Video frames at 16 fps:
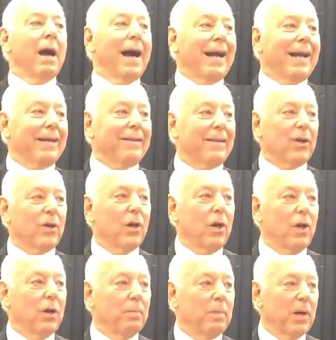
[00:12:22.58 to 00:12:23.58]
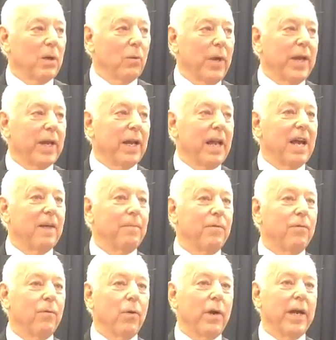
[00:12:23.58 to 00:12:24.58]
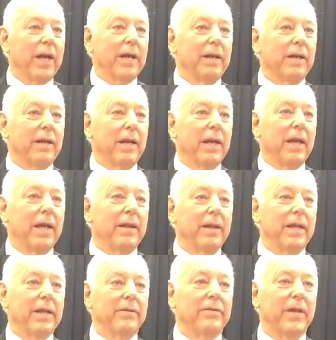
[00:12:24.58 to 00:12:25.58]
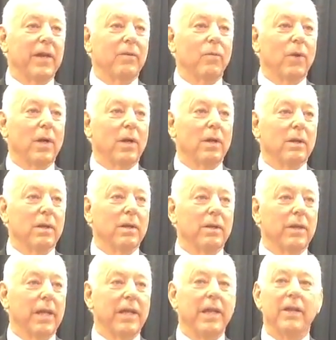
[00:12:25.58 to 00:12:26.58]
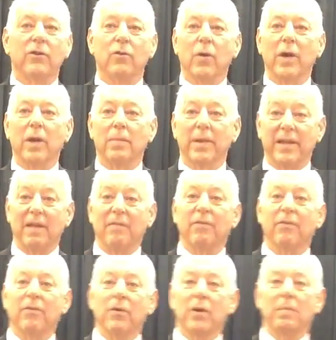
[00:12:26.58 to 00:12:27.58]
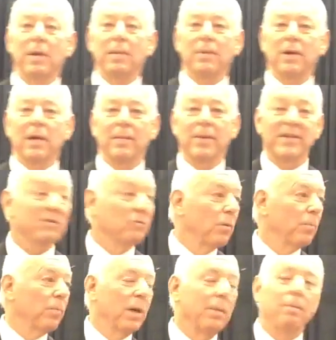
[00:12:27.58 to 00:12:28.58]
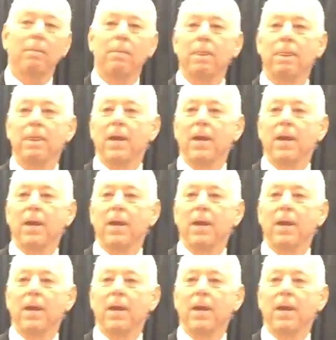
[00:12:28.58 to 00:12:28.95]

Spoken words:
I got the call about a week and a half beforehand, and they said, they needed 20, but they have 30 people coming. I said, no problem.